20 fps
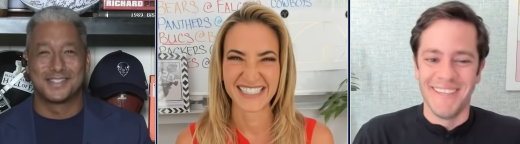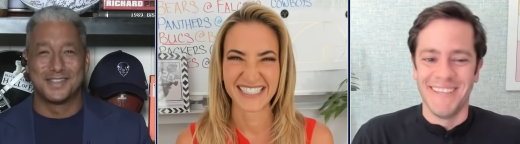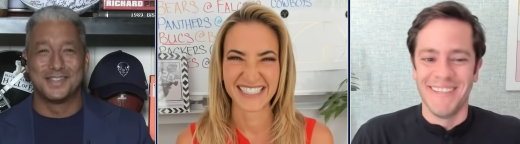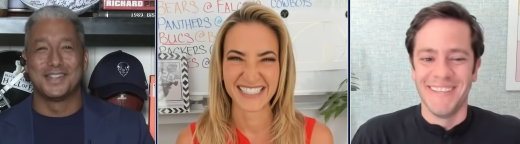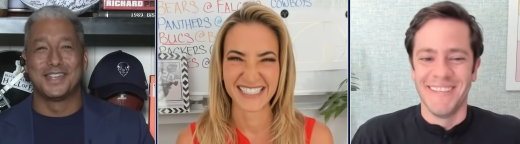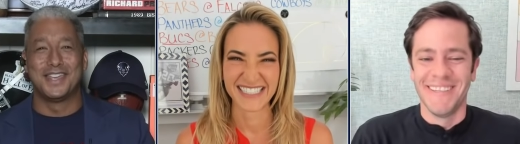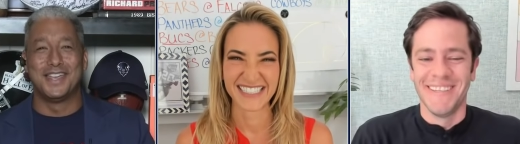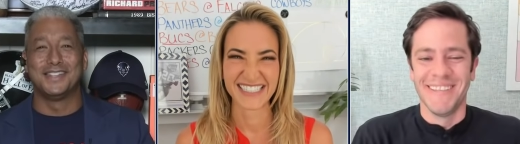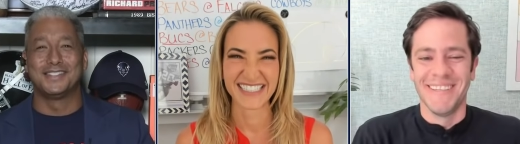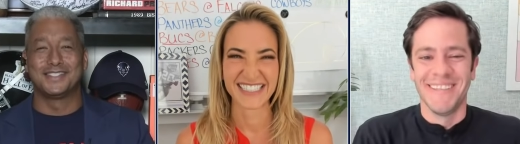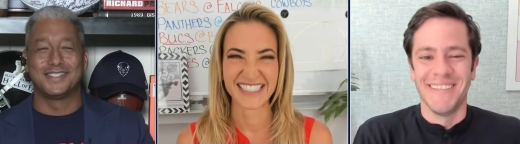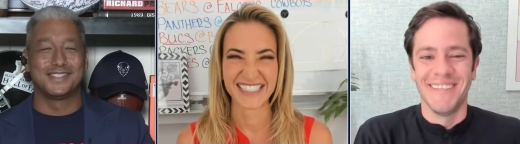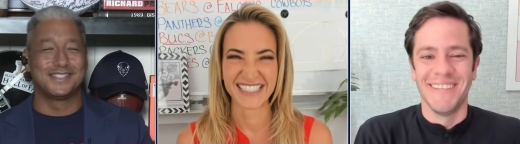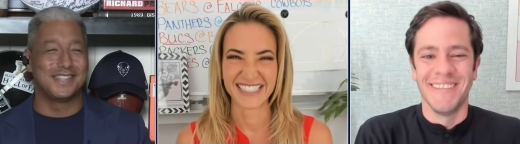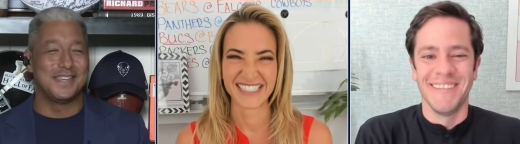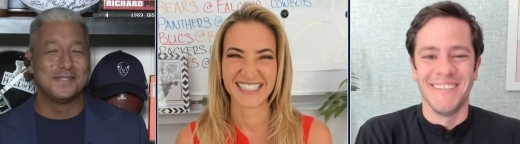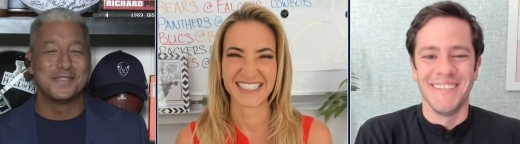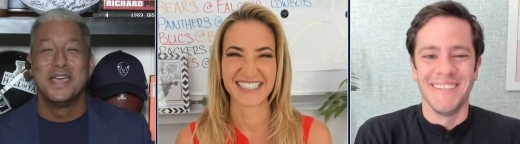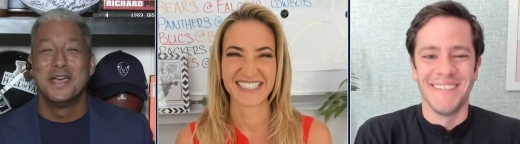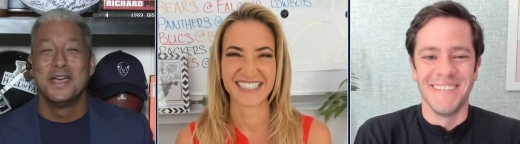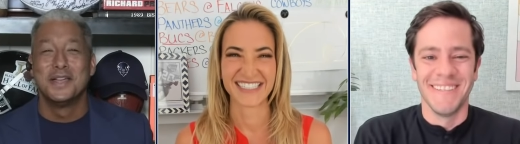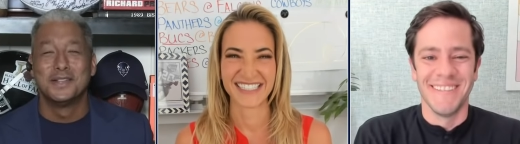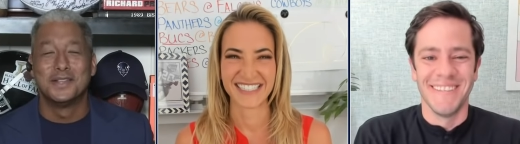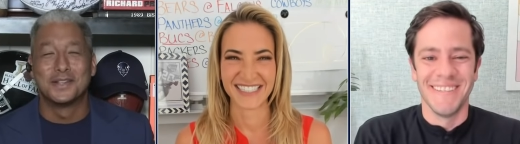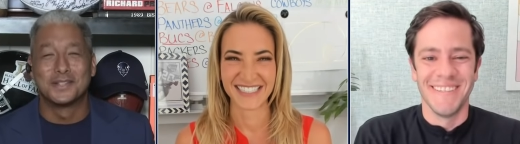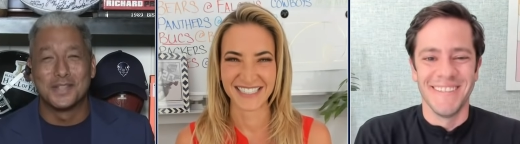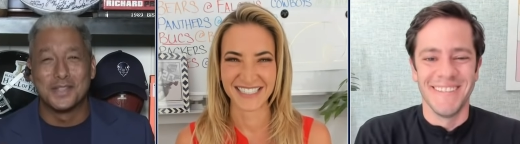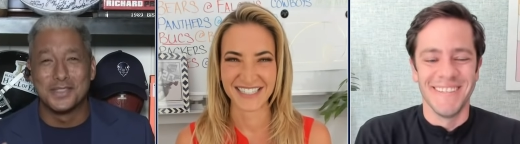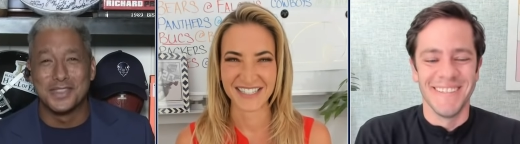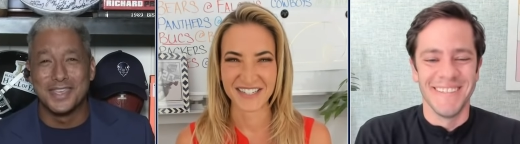Speaker 1: that's good against the Chiefs.
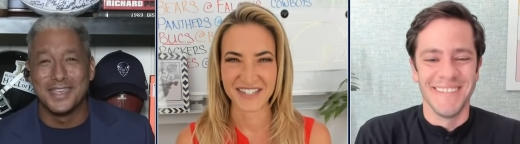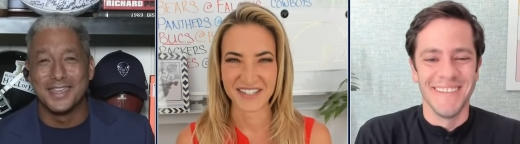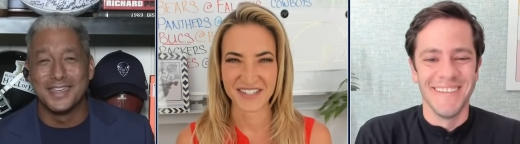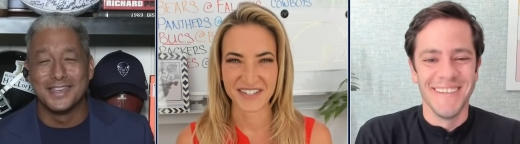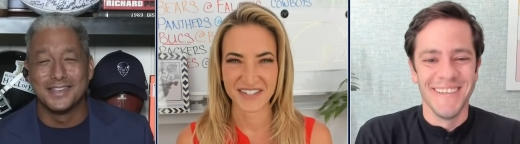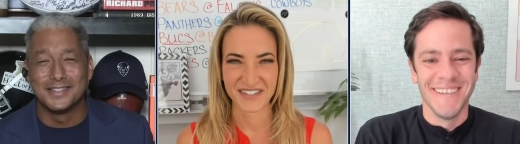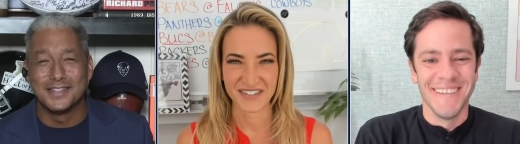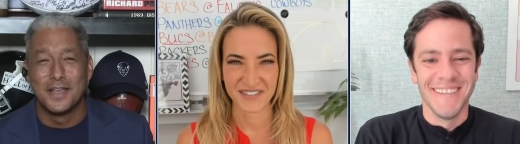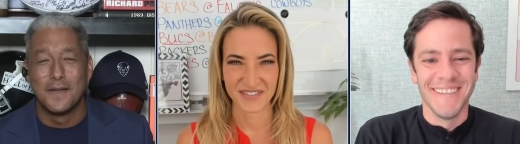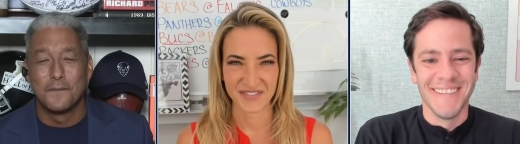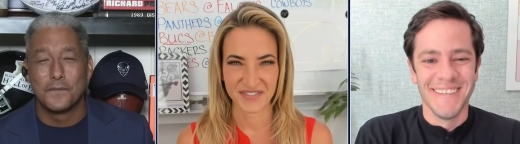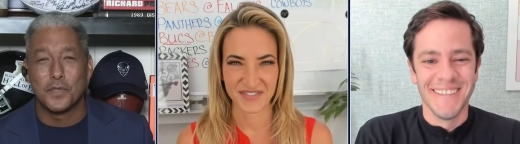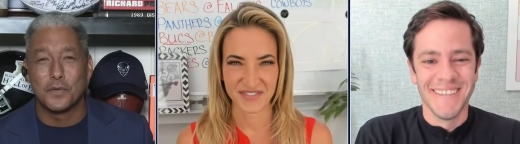Look, the thing is,